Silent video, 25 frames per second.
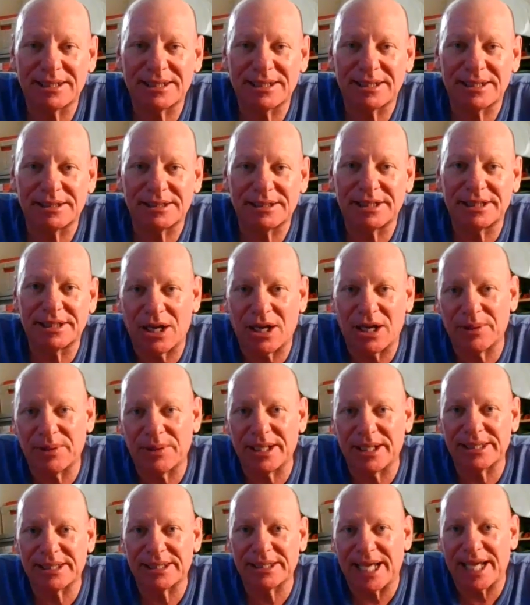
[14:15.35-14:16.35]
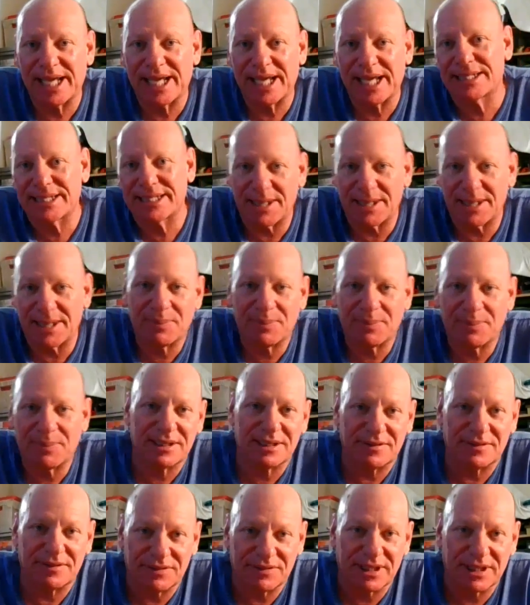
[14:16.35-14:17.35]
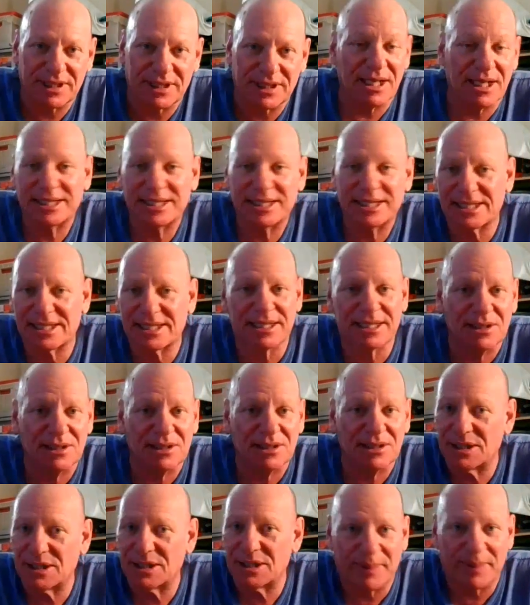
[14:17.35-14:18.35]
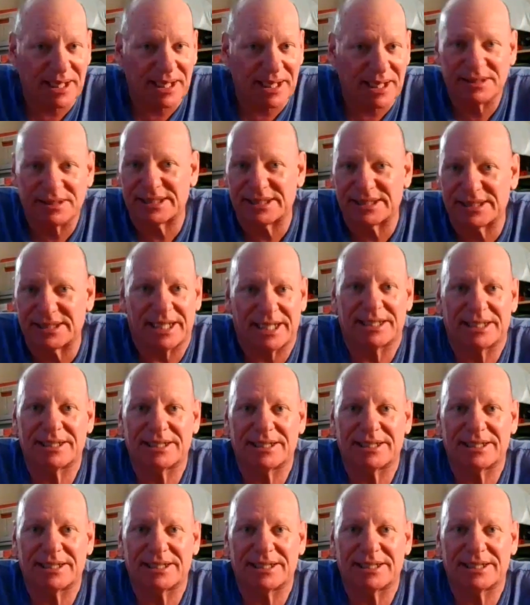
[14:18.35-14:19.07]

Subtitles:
knowing that piece of set. It's not about that.